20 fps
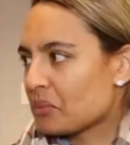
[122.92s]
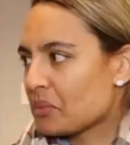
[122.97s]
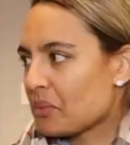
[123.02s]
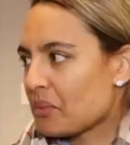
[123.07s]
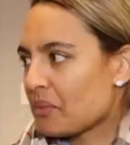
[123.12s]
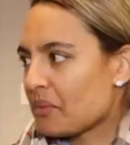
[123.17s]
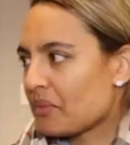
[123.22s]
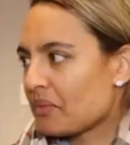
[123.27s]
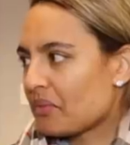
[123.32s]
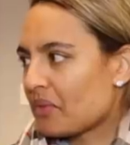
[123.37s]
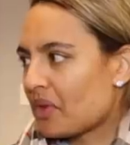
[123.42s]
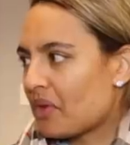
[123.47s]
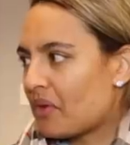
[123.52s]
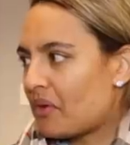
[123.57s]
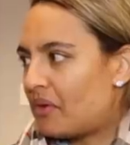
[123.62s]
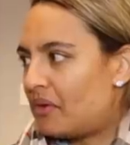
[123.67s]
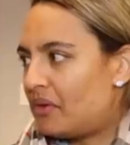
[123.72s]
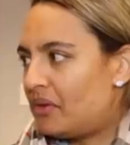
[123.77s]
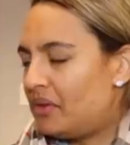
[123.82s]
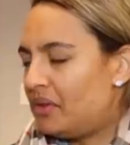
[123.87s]

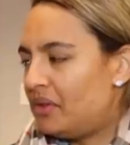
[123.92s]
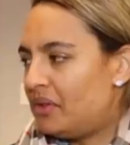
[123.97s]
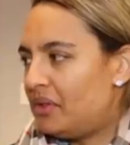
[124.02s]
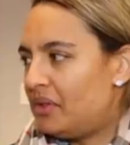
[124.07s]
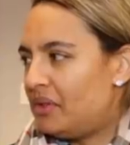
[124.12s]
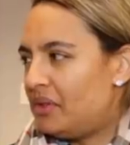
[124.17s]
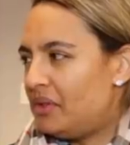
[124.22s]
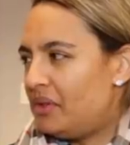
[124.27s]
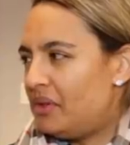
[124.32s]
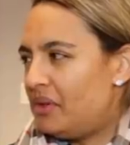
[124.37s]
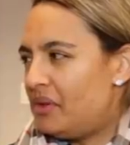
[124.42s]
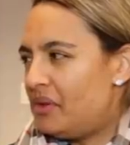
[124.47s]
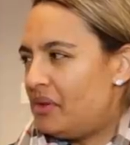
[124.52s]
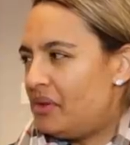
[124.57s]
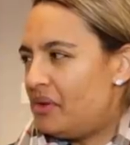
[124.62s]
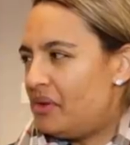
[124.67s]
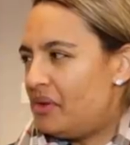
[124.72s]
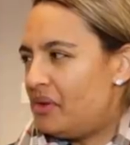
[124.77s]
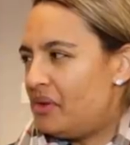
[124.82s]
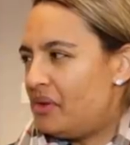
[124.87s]

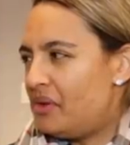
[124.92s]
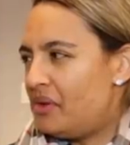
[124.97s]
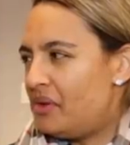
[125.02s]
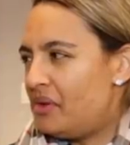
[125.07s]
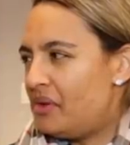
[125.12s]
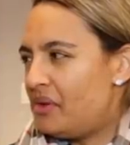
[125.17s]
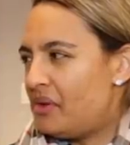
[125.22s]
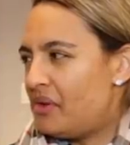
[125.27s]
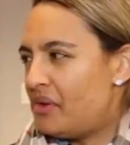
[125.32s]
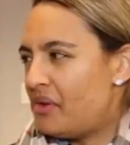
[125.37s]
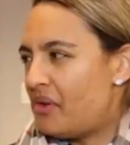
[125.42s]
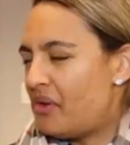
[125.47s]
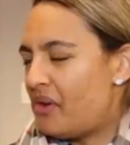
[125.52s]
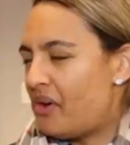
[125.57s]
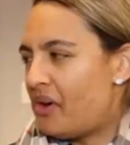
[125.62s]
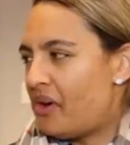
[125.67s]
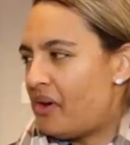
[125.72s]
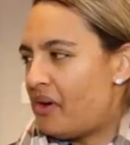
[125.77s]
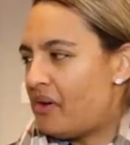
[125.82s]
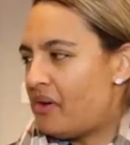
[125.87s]

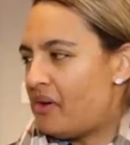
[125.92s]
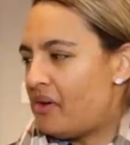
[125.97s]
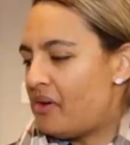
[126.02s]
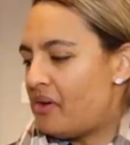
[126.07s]
[no speech]